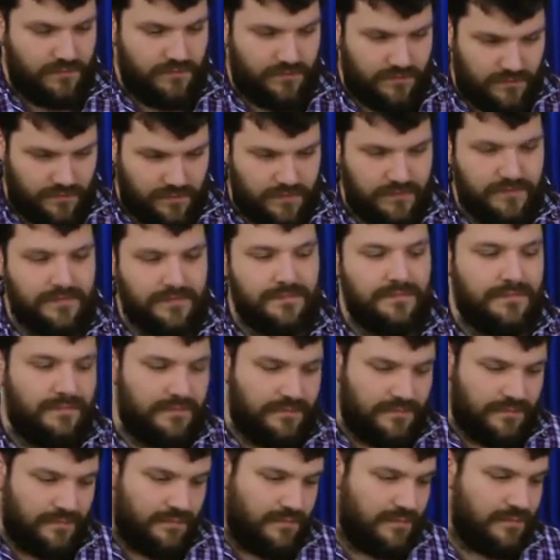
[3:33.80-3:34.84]

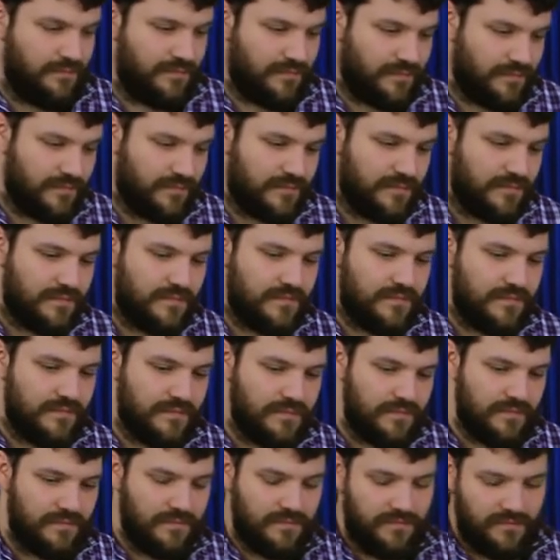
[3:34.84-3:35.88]

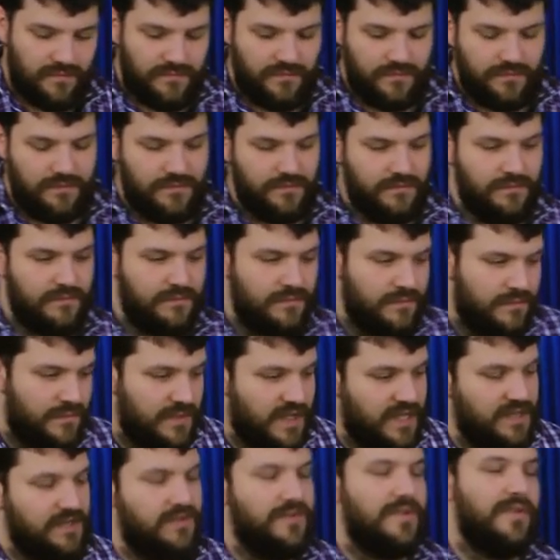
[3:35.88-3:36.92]

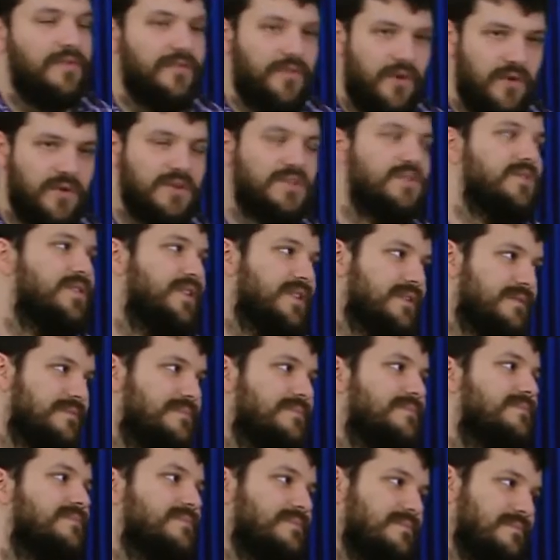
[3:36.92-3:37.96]

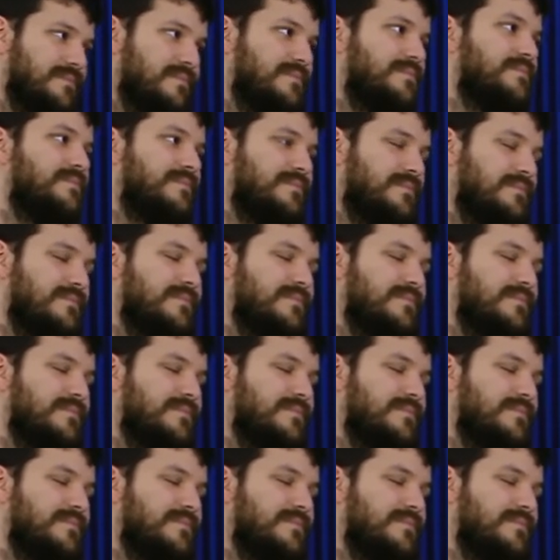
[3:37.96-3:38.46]
This person isn't speaking.